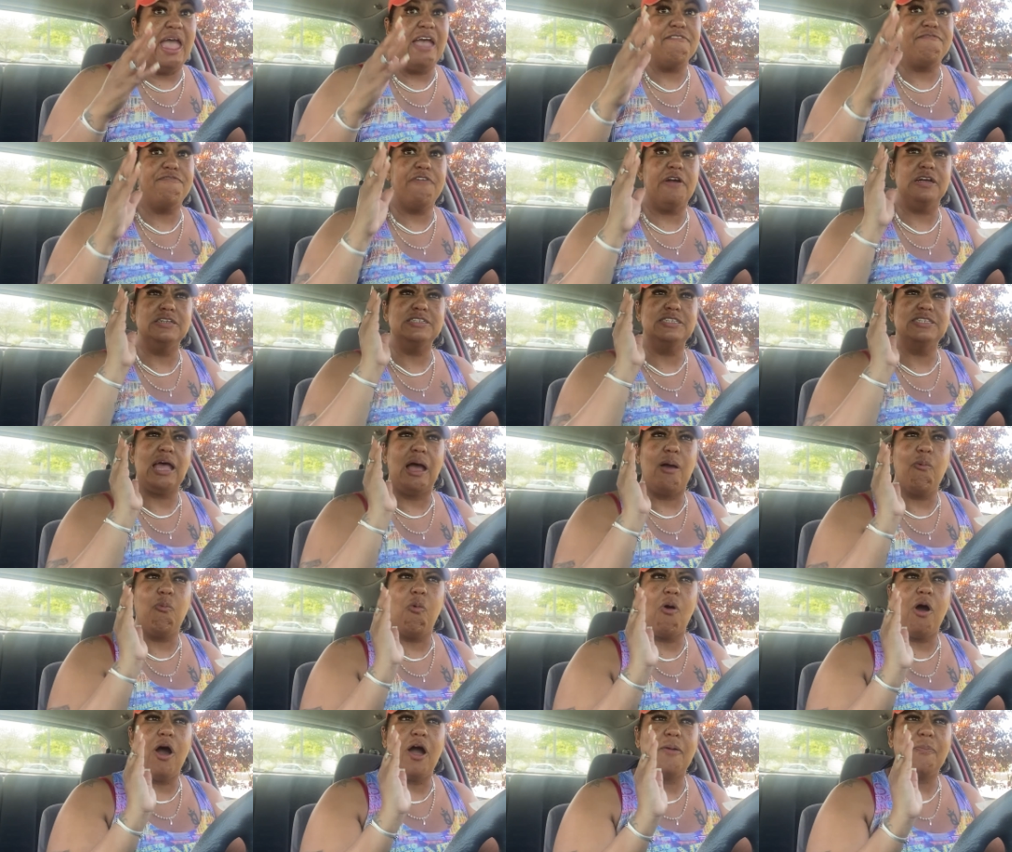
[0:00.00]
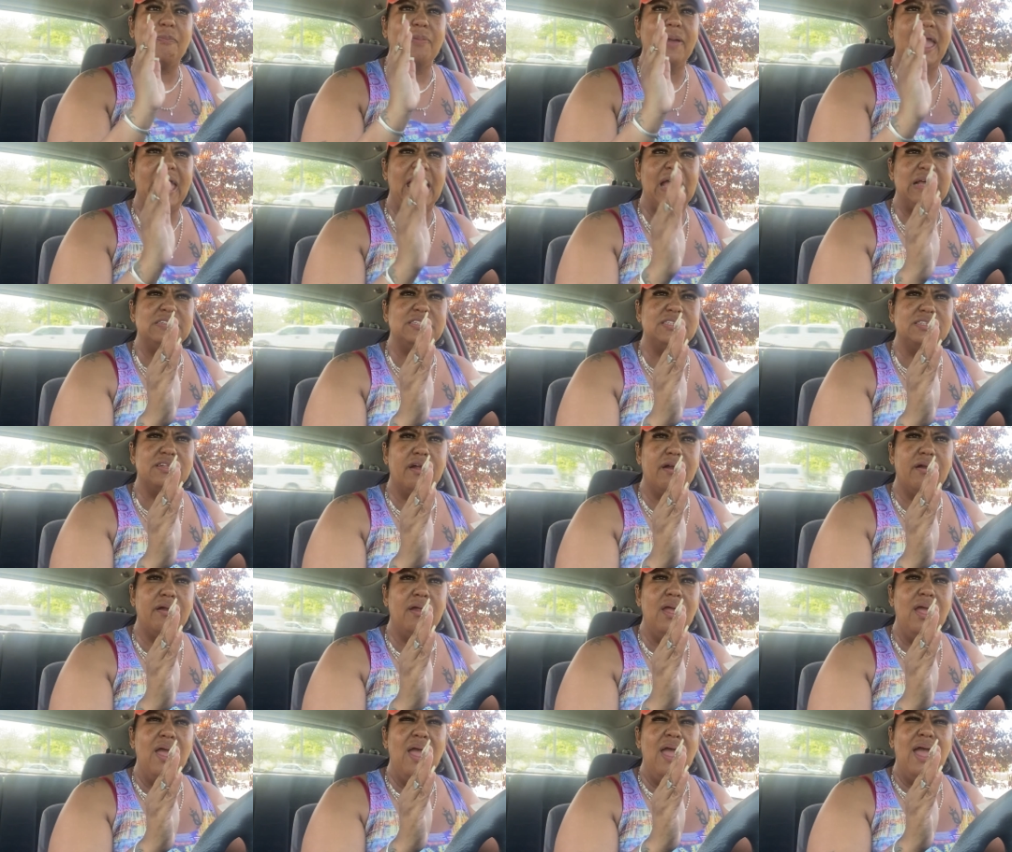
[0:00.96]
At first, I walked past
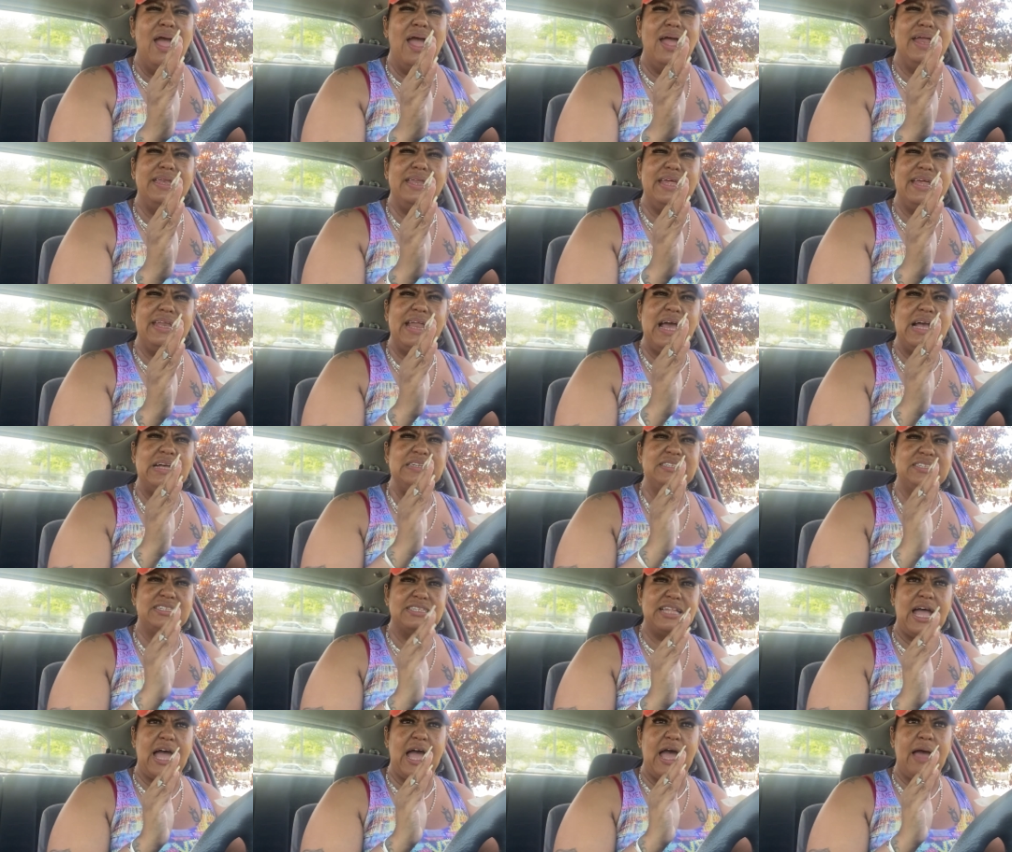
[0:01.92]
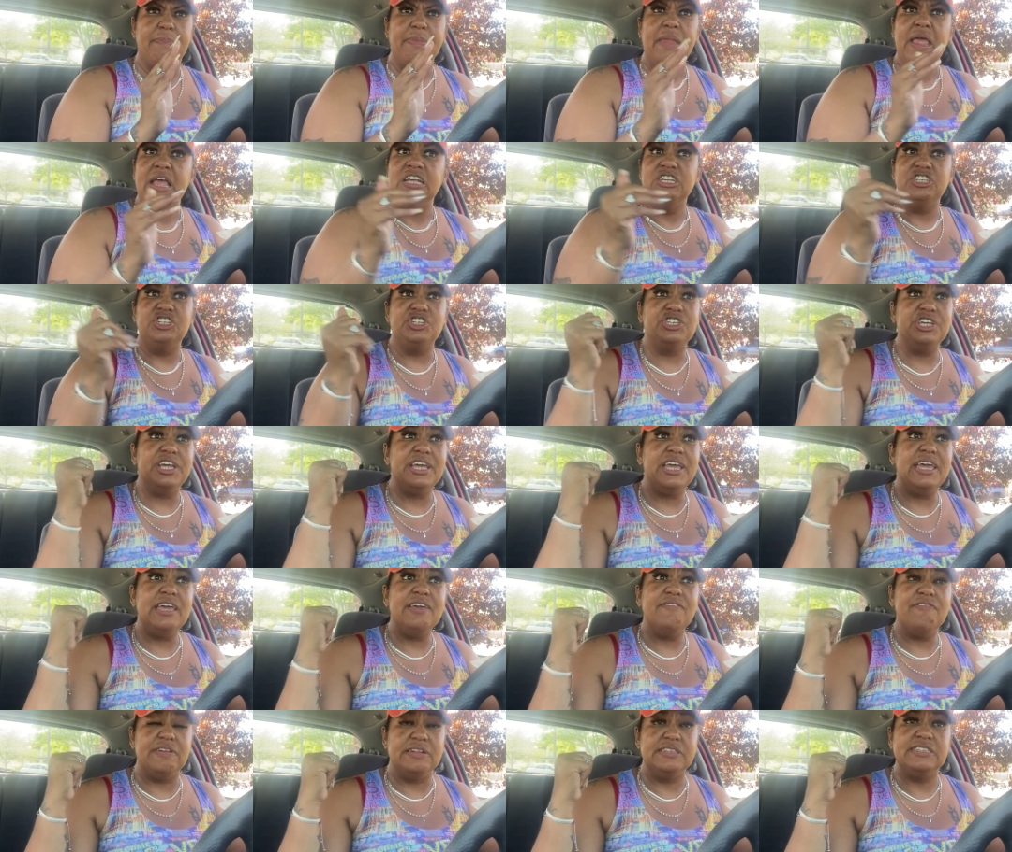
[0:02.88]
her and then I stopped.
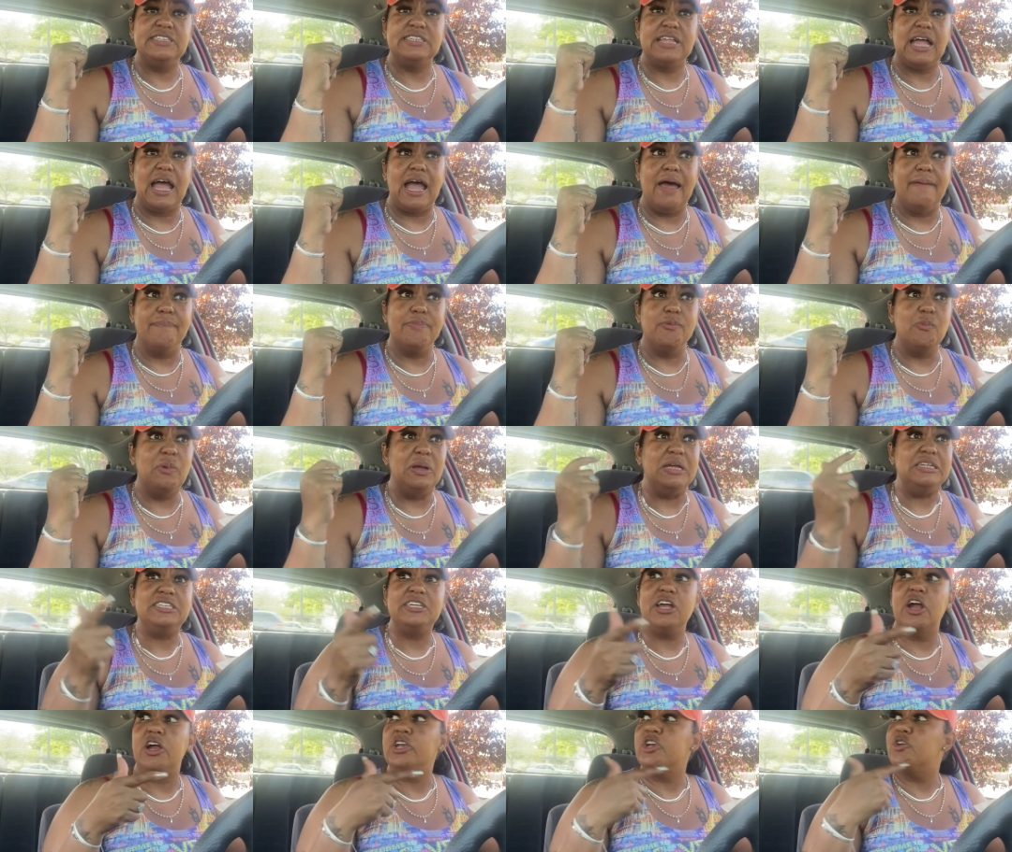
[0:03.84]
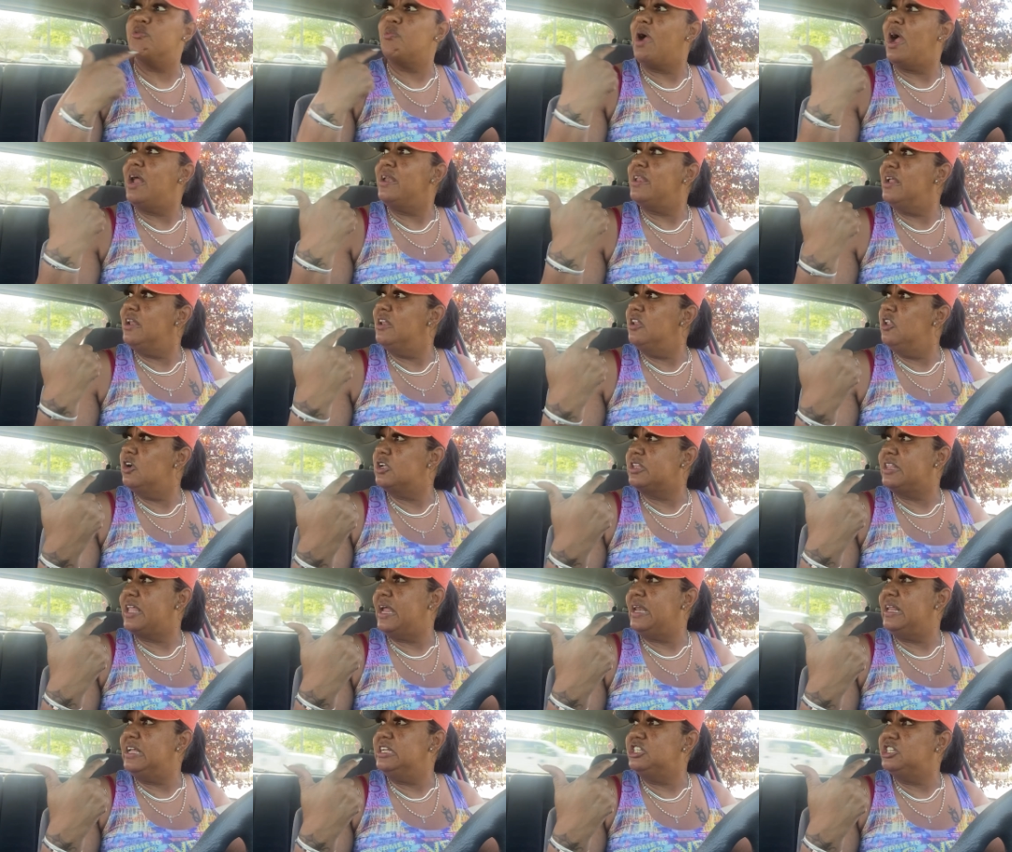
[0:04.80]
She even stopped. We turned around and looked
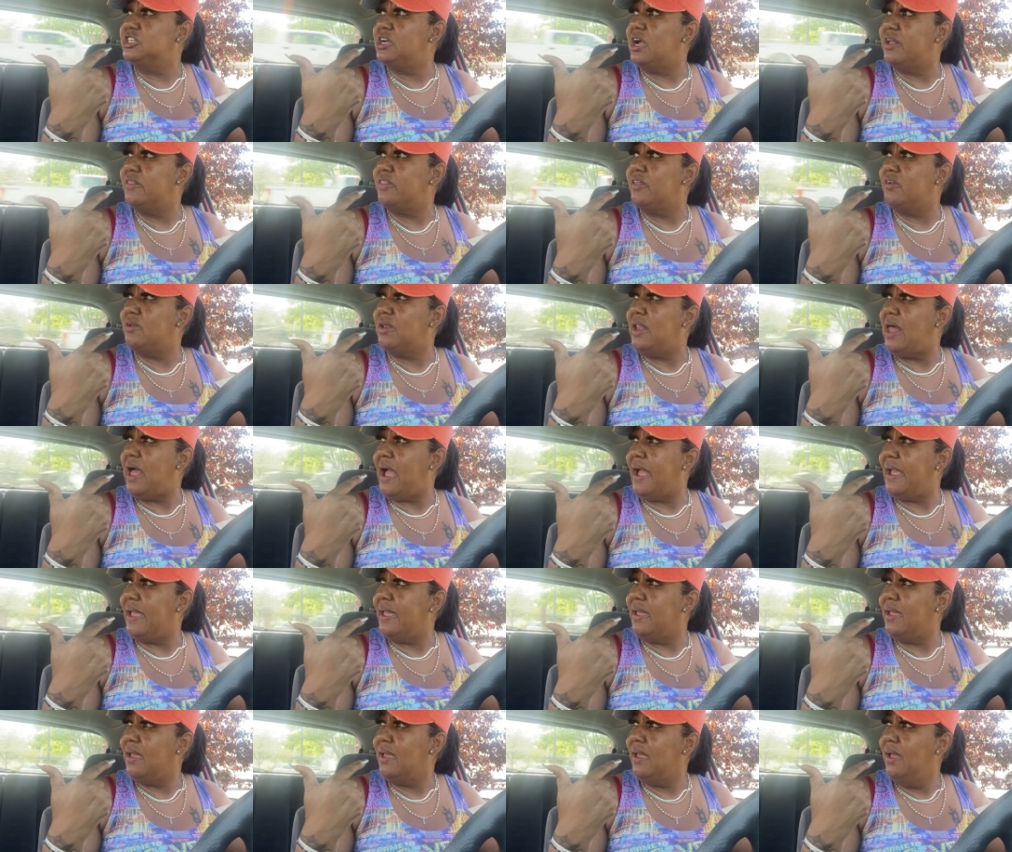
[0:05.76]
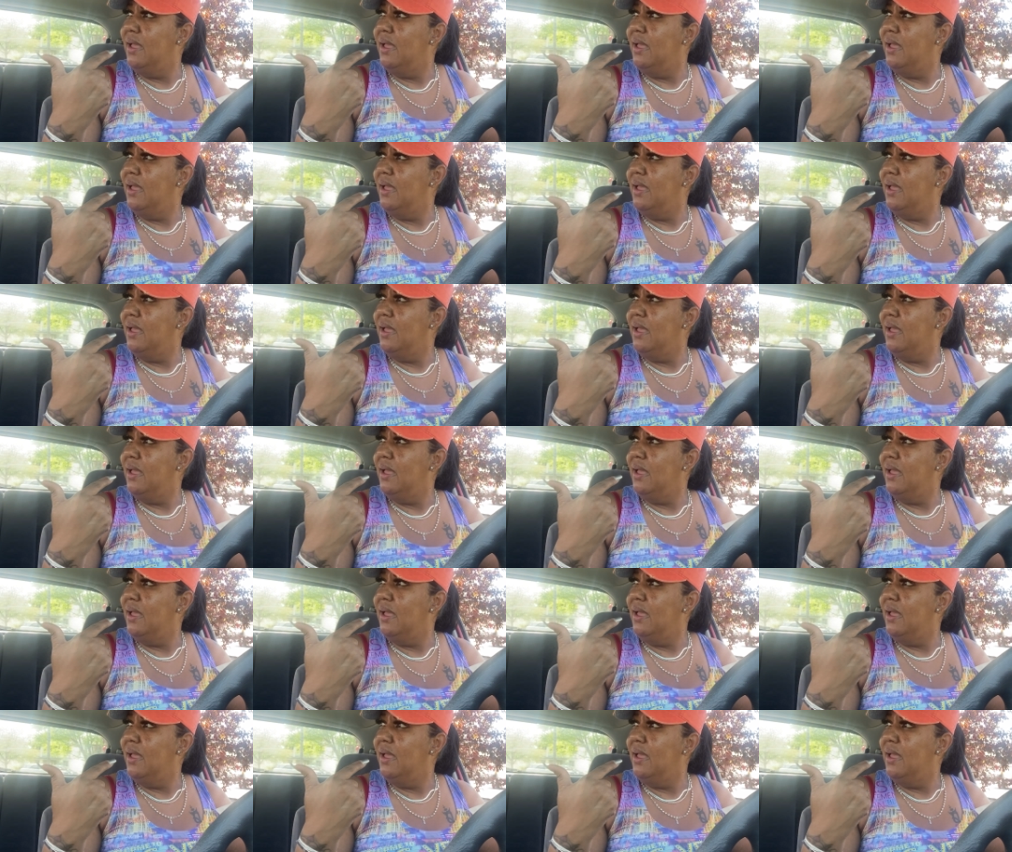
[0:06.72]
at each other like,